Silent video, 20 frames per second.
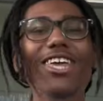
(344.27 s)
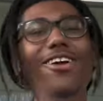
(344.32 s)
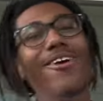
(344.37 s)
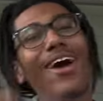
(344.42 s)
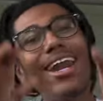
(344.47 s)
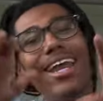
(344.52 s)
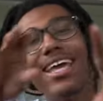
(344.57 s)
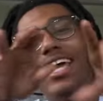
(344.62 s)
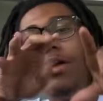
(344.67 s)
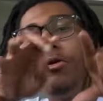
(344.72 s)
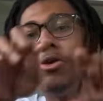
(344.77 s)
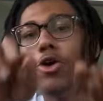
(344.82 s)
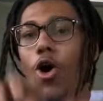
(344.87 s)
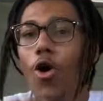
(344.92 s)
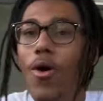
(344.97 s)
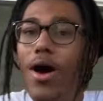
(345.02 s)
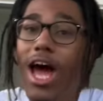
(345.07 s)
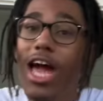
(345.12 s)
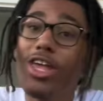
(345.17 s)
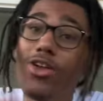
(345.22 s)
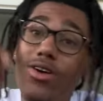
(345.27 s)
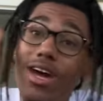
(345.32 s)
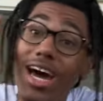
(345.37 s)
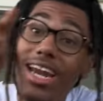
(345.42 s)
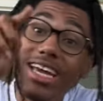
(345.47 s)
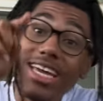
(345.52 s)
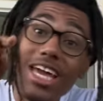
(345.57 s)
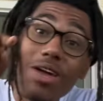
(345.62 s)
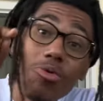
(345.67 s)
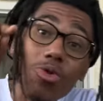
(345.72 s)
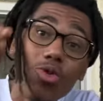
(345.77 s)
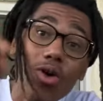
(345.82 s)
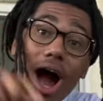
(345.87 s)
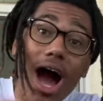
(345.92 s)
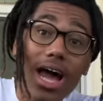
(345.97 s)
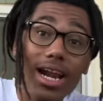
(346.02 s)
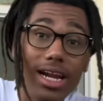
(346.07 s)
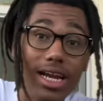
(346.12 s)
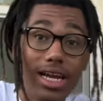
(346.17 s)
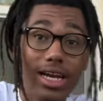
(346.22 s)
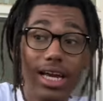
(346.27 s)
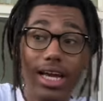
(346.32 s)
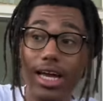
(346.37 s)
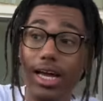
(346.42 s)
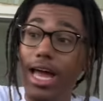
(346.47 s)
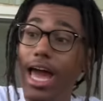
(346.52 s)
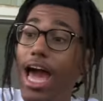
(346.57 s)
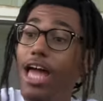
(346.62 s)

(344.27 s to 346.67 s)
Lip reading: You got to keep going and you got to keep grinding.